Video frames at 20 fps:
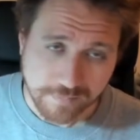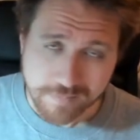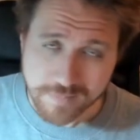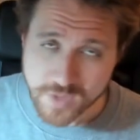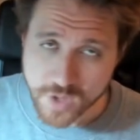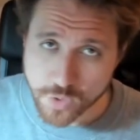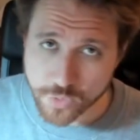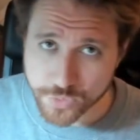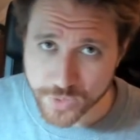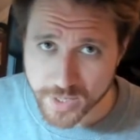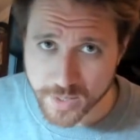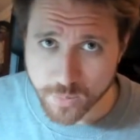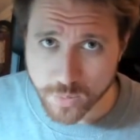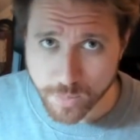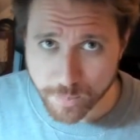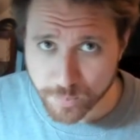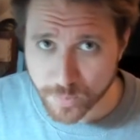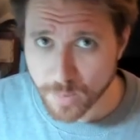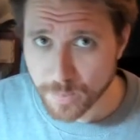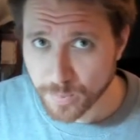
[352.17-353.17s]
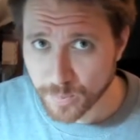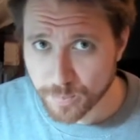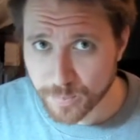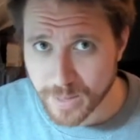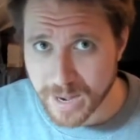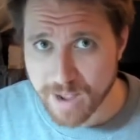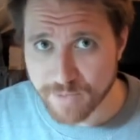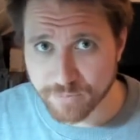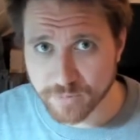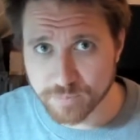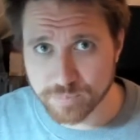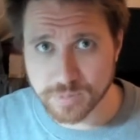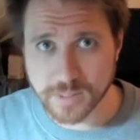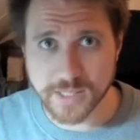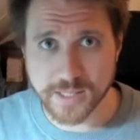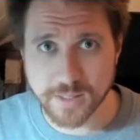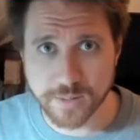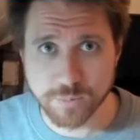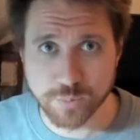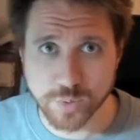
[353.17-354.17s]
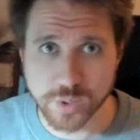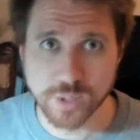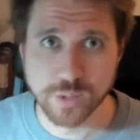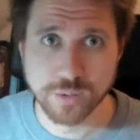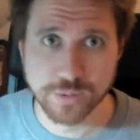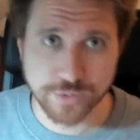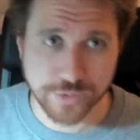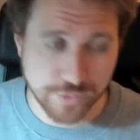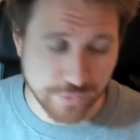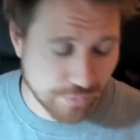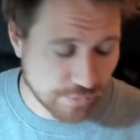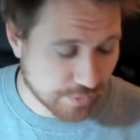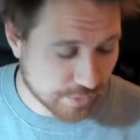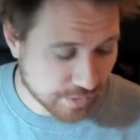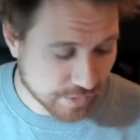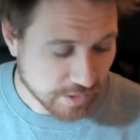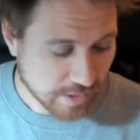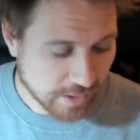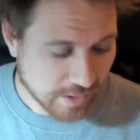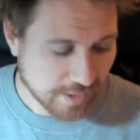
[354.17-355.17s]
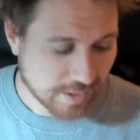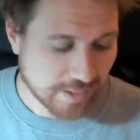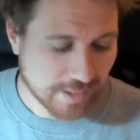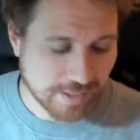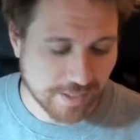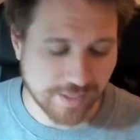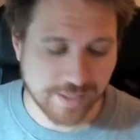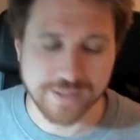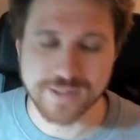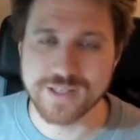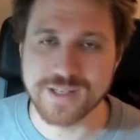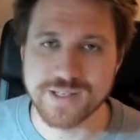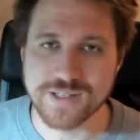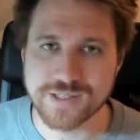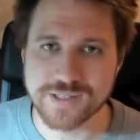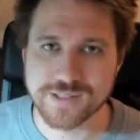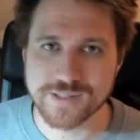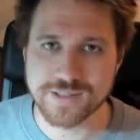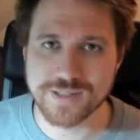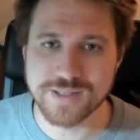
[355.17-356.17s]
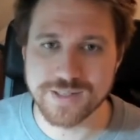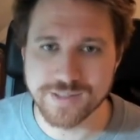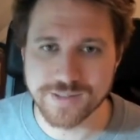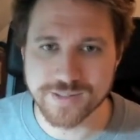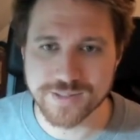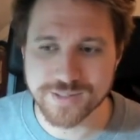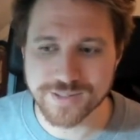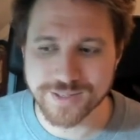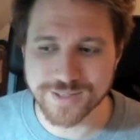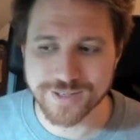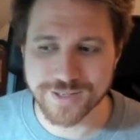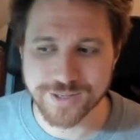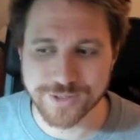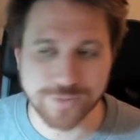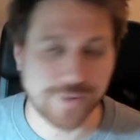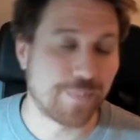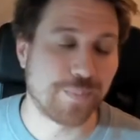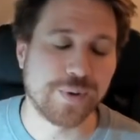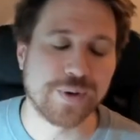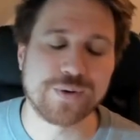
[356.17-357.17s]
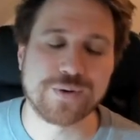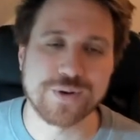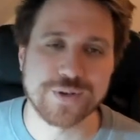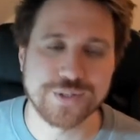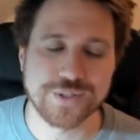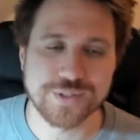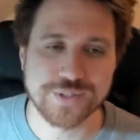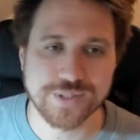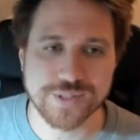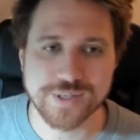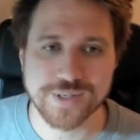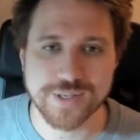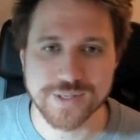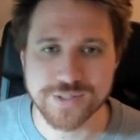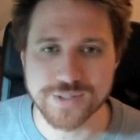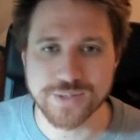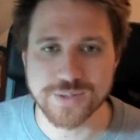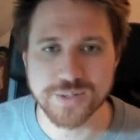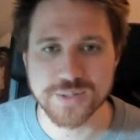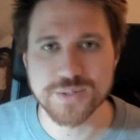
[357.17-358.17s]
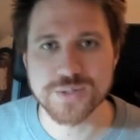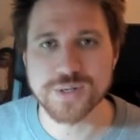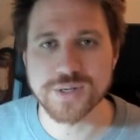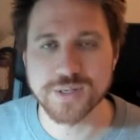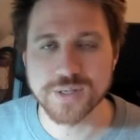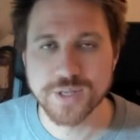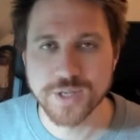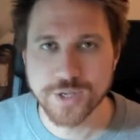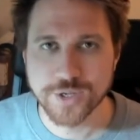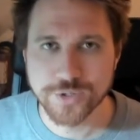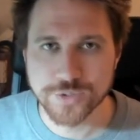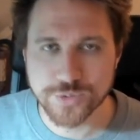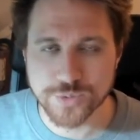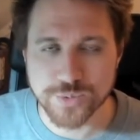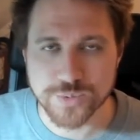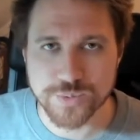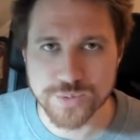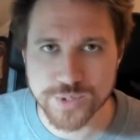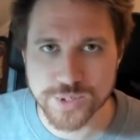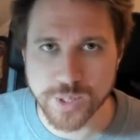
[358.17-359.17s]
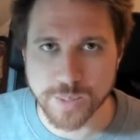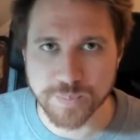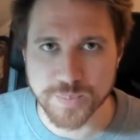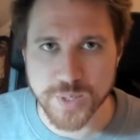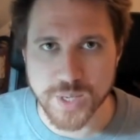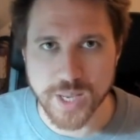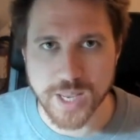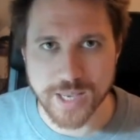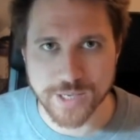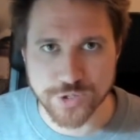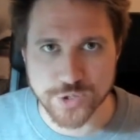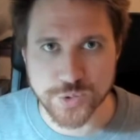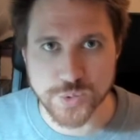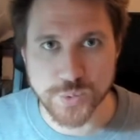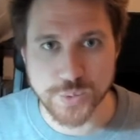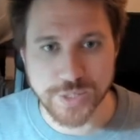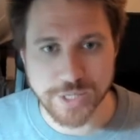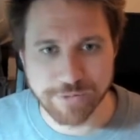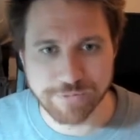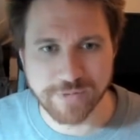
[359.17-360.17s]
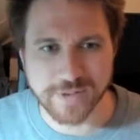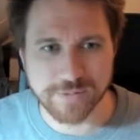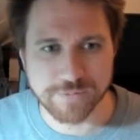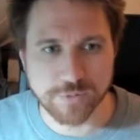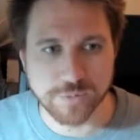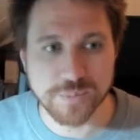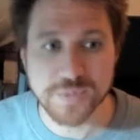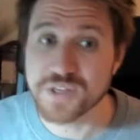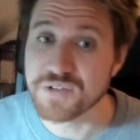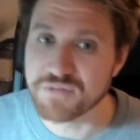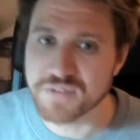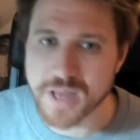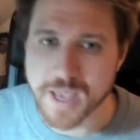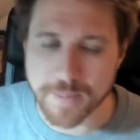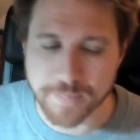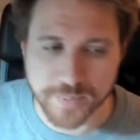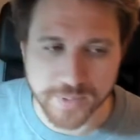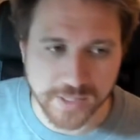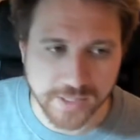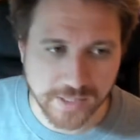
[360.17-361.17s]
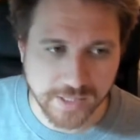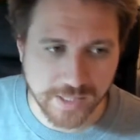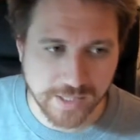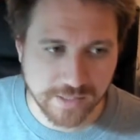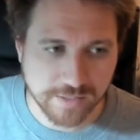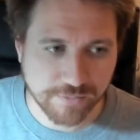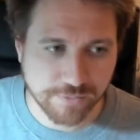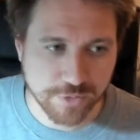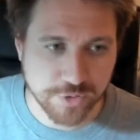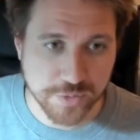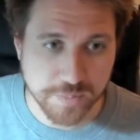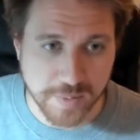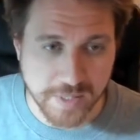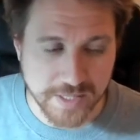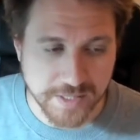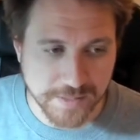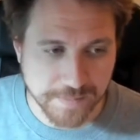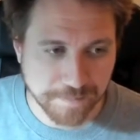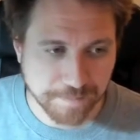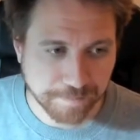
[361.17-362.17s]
Although a proper Bravo player will use these crippling crushes, etc., to stop the Exude effect from even happening in the first place.